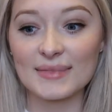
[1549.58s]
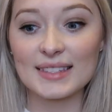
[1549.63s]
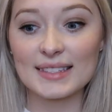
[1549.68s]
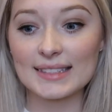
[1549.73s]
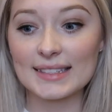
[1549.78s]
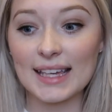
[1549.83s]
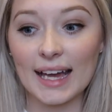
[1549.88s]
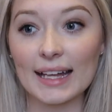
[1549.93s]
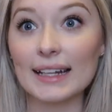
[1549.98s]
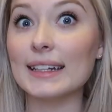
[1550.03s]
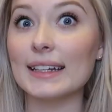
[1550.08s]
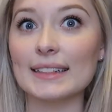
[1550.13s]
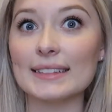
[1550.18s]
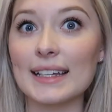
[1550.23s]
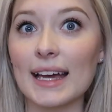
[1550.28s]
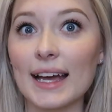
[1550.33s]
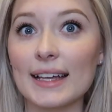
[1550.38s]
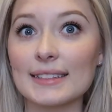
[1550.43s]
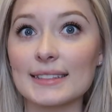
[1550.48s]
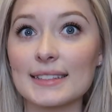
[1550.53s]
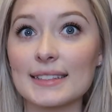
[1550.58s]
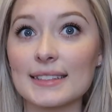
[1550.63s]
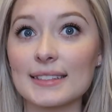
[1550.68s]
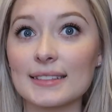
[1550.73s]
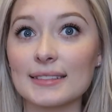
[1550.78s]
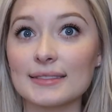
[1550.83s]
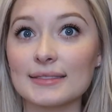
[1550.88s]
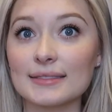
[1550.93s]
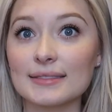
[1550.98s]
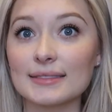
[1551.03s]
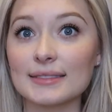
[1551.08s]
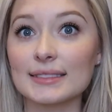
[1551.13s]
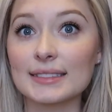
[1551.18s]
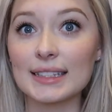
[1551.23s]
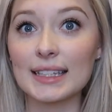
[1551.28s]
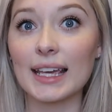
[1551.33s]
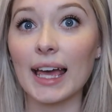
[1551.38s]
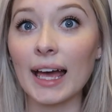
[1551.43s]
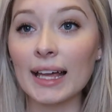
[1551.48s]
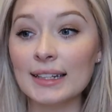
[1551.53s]
It's getting intense. It's
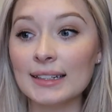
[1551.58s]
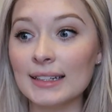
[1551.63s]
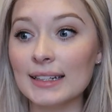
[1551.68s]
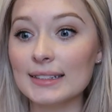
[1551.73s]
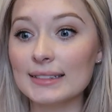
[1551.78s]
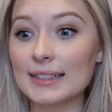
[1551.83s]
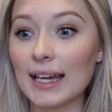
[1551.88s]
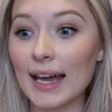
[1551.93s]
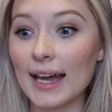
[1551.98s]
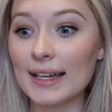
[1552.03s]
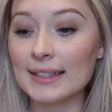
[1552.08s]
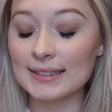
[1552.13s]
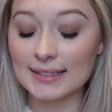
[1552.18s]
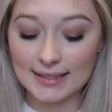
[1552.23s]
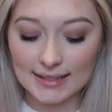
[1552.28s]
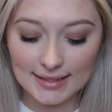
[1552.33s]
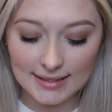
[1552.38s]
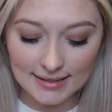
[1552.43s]
getting intense.